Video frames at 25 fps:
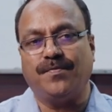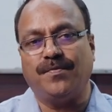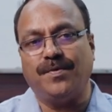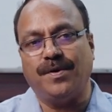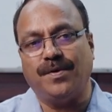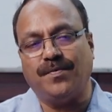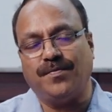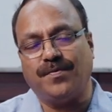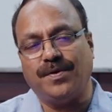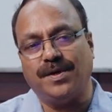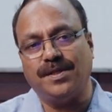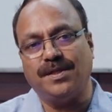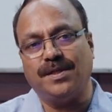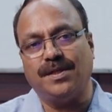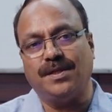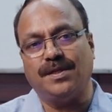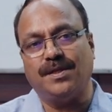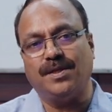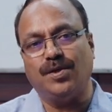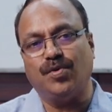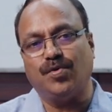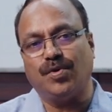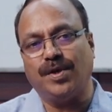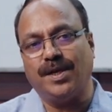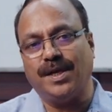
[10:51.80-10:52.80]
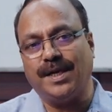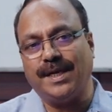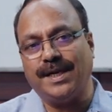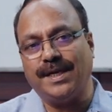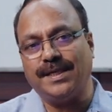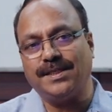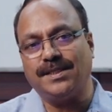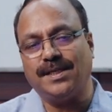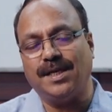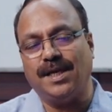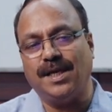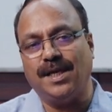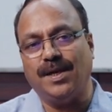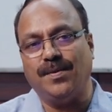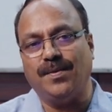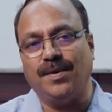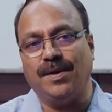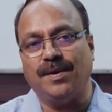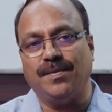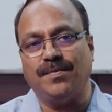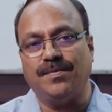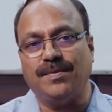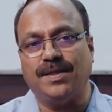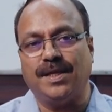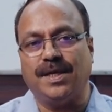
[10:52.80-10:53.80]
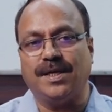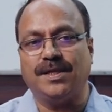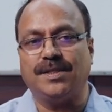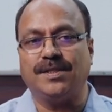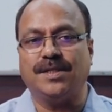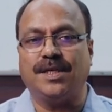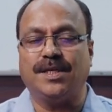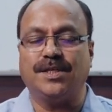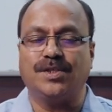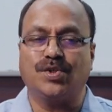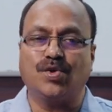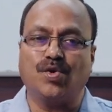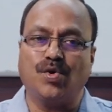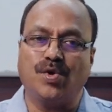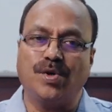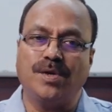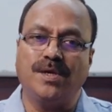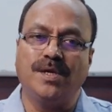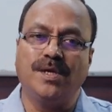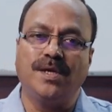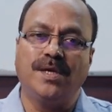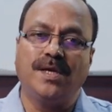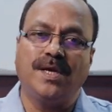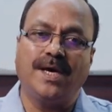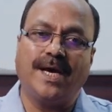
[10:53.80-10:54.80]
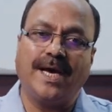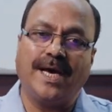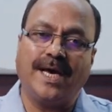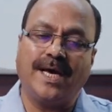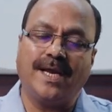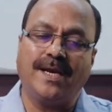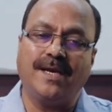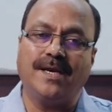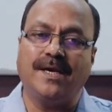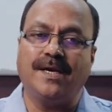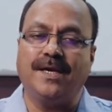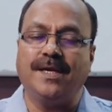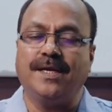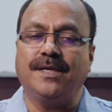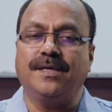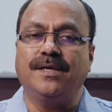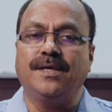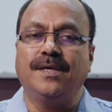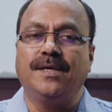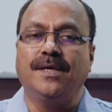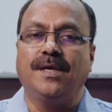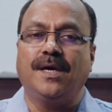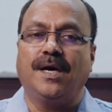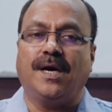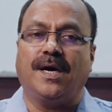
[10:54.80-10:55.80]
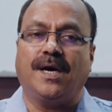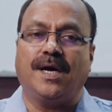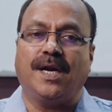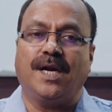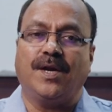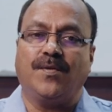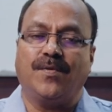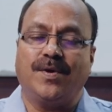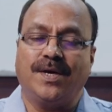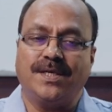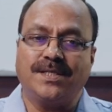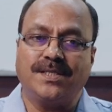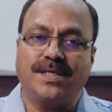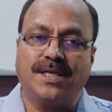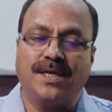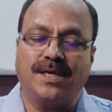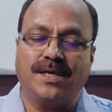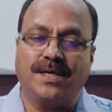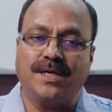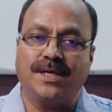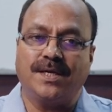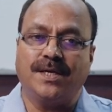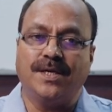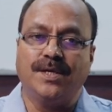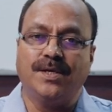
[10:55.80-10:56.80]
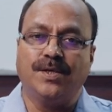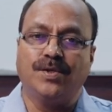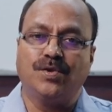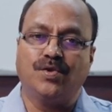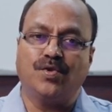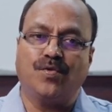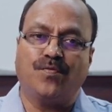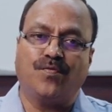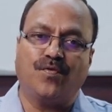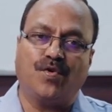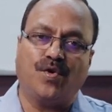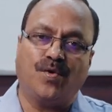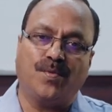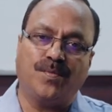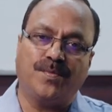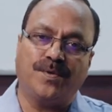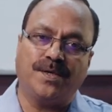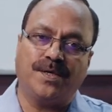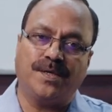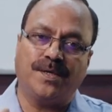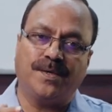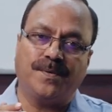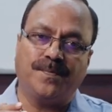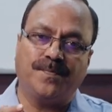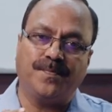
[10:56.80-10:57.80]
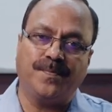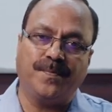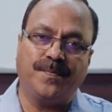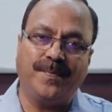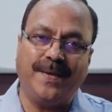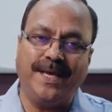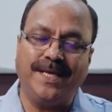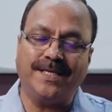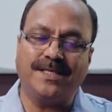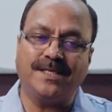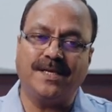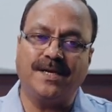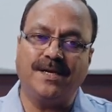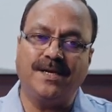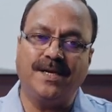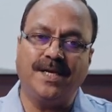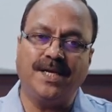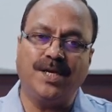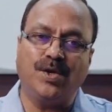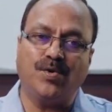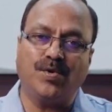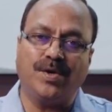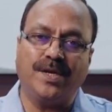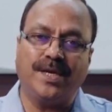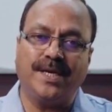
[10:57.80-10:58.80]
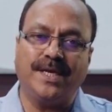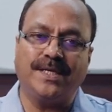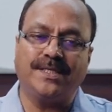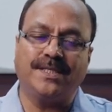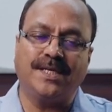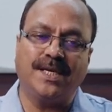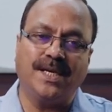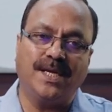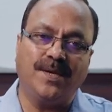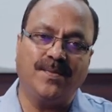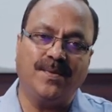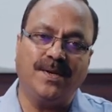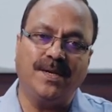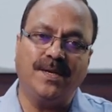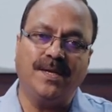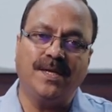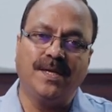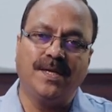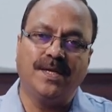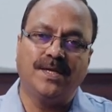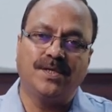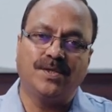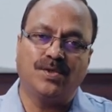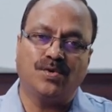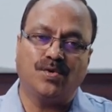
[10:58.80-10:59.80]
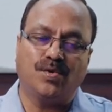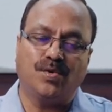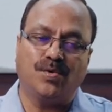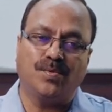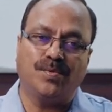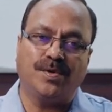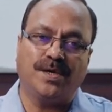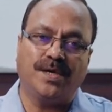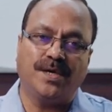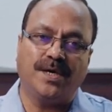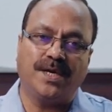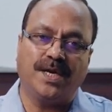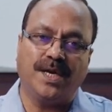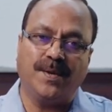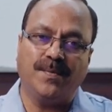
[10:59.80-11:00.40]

uh, further. You can raise the level, that is that is called higher learning or advanced learning. So from uh, base learning you can raise the level. So uh,